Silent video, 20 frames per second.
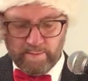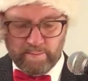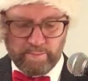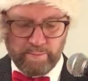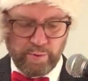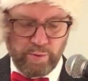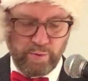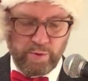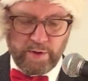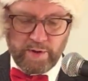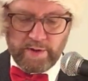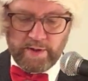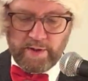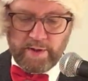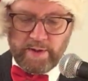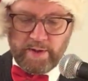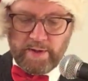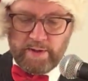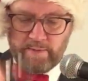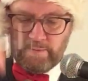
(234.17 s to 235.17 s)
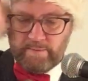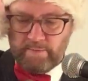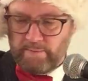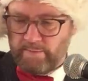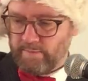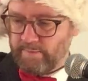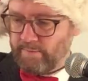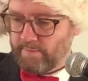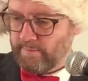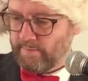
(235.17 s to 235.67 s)
Porter.
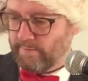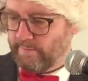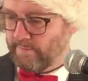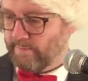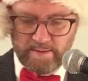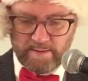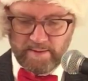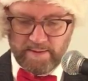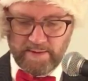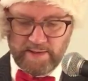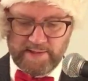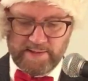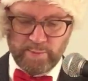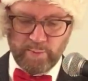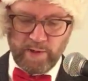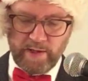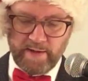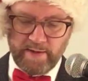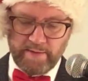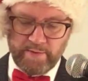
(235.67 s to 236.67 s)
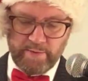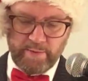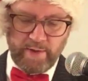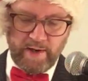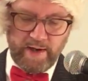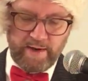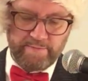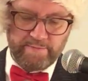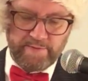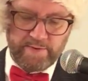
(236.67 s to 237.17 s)
This one you
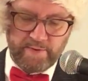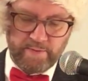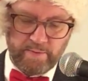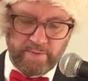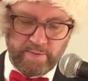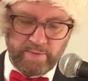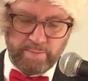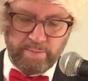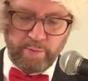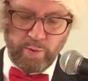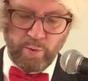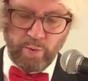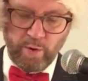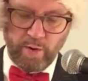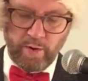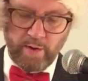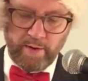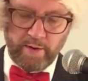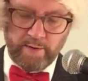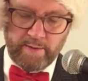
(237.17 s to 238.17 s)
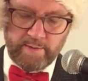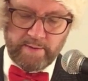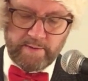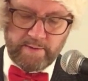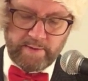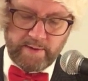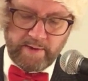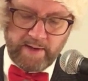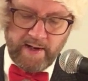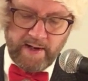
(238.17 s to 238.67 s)
have to pour
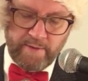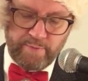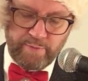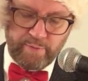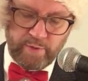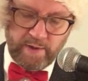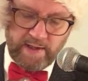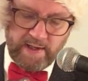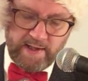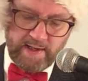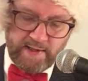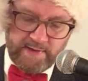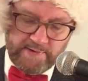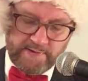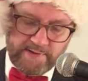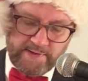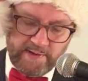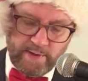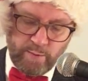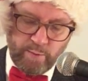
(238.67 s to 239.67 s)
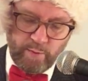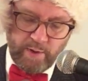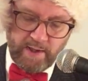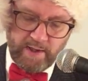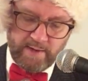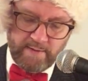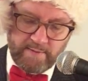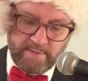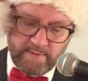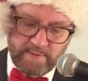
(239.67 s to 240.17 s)
carefully and
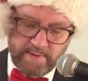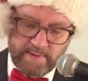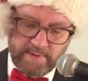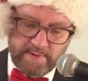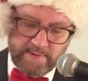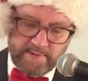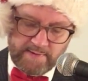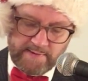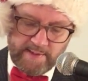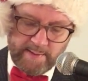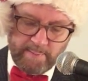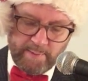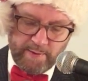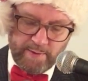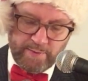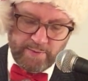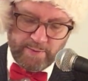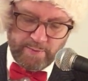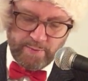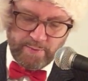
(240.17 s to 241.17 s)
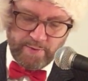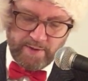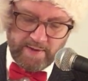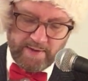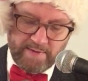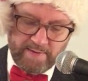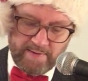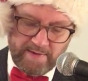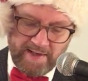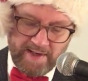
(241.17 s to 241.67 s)
slowly, similar to a
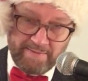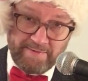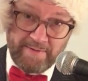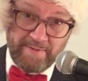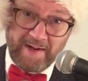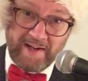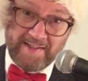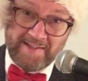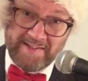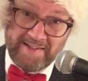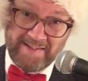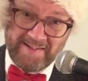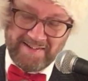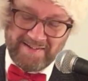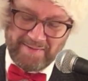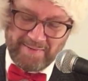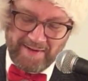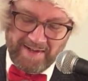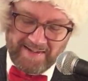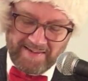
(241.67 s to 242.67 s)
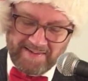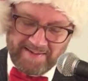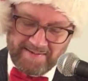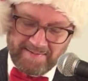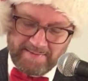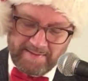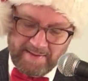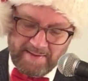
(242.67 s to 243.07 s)
Hefeweizen, right?